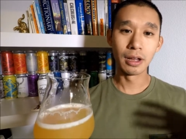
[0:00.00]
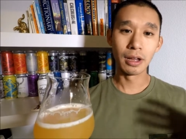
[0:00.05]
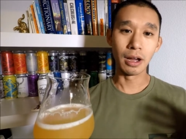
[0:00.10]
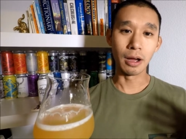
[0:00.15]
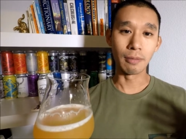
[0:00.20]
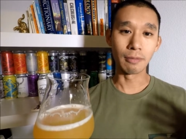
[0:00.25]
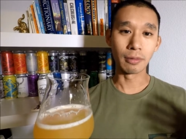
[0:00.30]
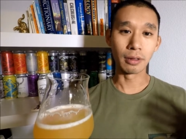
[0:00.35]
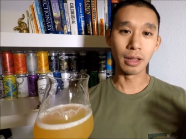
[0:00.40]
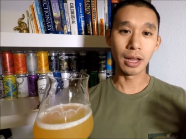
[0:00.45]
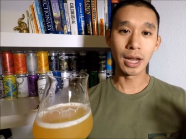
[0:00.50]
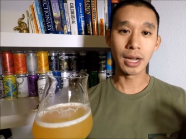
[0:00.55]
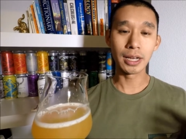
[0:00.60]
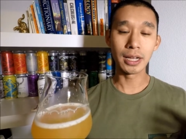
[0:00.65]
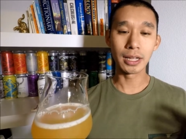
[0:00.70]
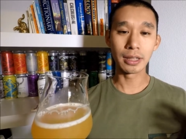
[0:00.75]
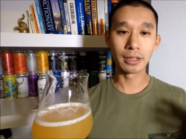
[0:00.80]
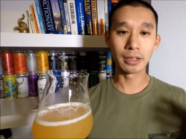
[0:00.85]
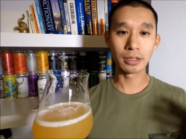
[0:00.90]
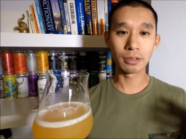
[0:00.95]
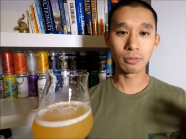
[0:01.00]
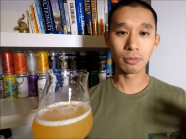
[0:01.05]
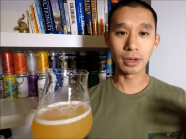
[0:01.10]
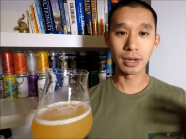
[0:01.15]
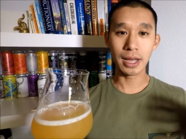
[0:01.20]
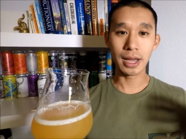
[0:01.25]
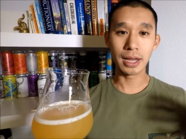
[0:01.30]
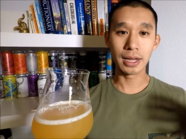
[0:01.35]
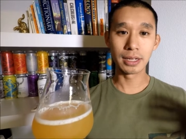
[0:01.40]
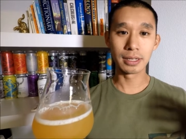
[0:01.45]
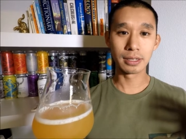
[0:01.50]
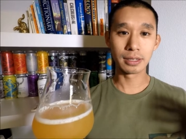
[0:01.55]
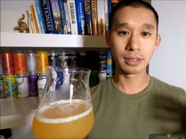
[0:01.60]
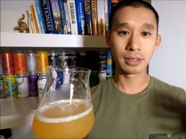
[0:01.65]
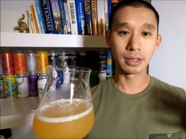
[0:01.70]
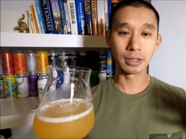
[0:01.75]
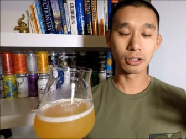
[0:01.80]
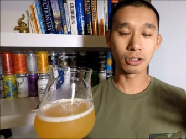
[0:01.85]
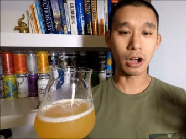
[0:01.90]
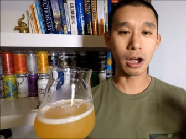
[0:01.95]
I'm glad that this one has
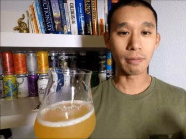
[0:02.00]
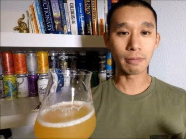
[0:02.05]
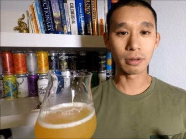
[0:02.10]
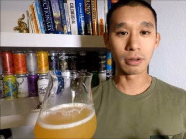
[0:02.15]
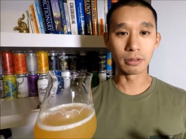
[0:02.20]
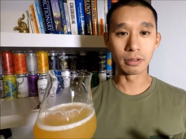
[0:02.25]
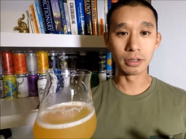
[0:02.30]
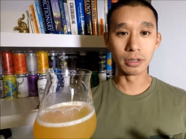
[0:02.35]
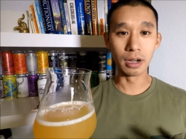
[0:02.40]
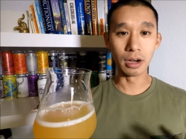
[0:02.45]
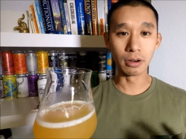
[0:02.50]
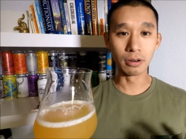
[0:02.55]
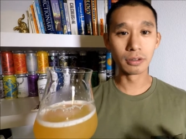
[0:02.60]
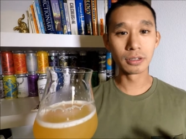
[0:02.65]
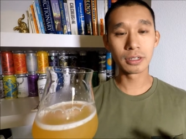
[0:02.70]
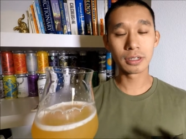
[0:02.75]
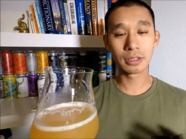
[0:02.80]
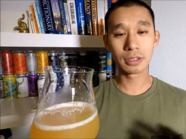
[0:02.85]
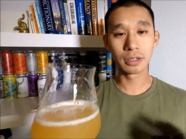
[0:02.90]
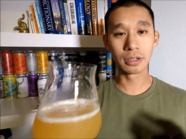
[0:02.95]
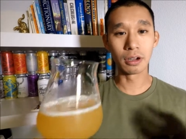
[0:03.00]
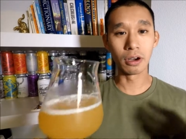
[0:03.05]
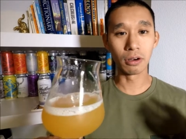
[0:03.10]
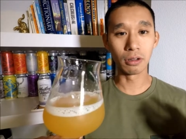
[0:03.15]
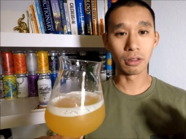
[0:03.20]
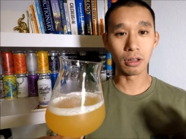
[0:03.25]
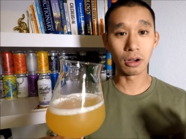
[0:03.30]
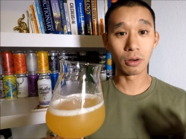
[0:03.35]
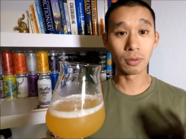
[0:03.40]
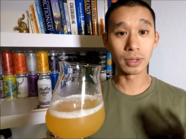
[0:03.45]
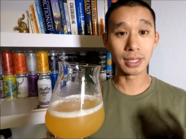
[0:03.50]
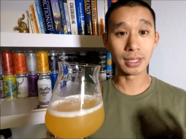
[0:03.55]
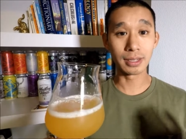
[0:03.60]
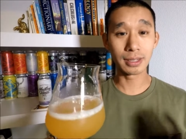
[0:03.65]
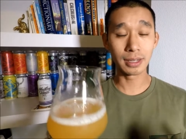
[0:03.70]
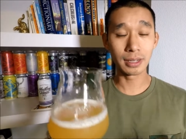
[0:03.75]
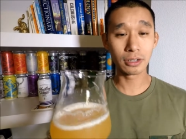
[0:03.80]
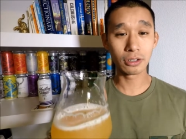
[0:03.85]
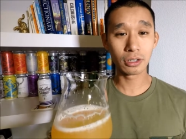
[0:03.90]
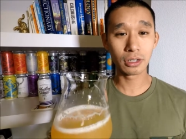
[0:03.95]
the tropical notes to go along with the
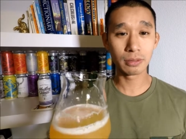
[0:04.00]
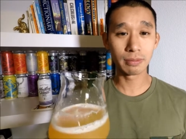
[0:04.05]
citrus,